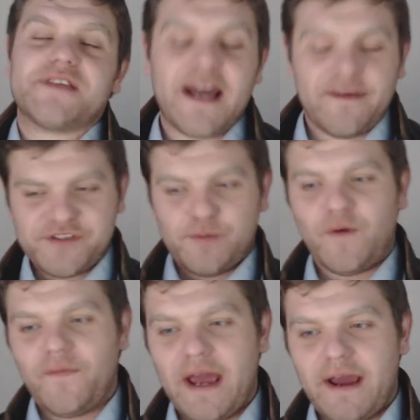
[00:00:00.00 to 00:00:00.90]
because they
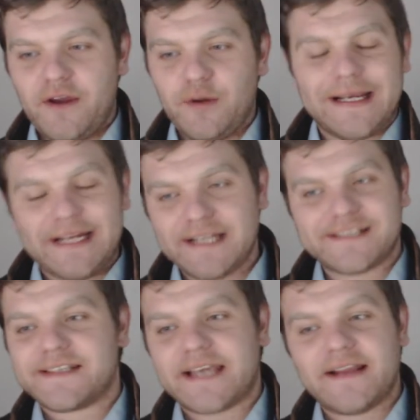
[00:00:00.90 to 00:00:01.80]
have someone there who
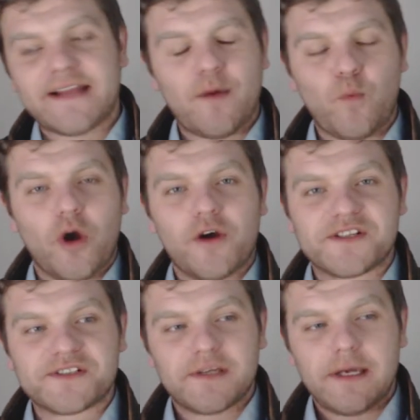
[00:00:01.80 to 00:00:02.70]
can instigate their
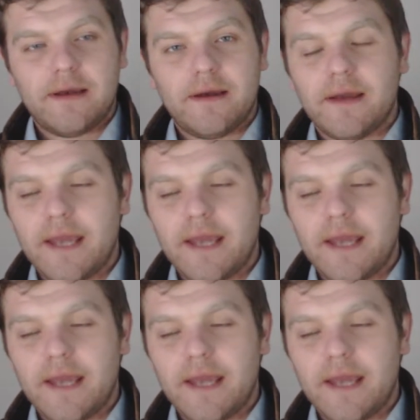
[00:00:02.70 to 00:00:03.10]
worst